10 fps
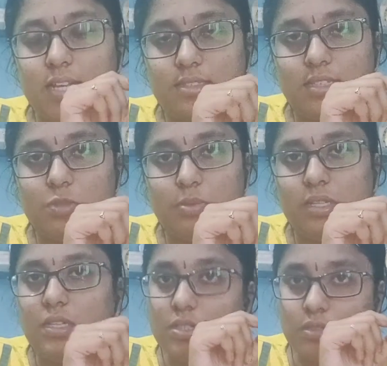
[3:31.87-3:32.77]
to be
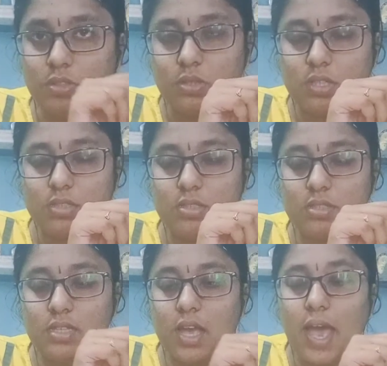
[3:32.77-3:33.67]
neonates.
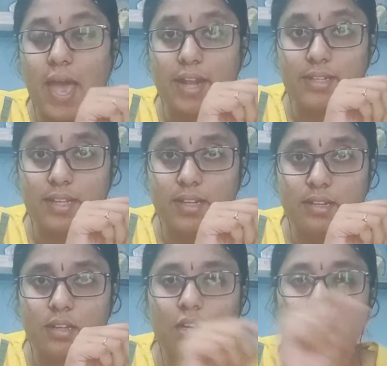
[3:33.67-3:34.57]
And then
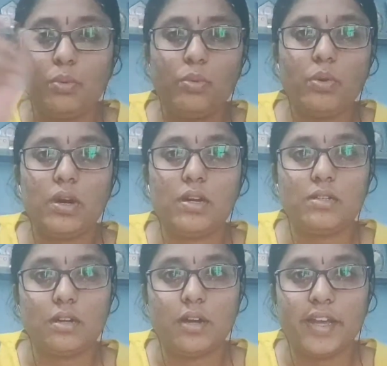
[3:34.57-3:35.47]
who are
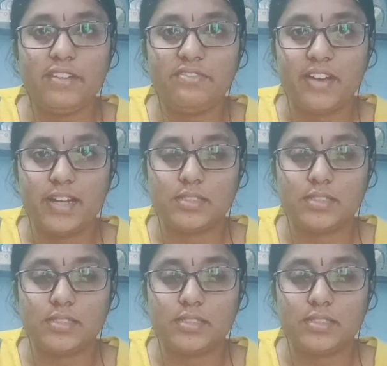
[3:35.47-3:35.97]
infants?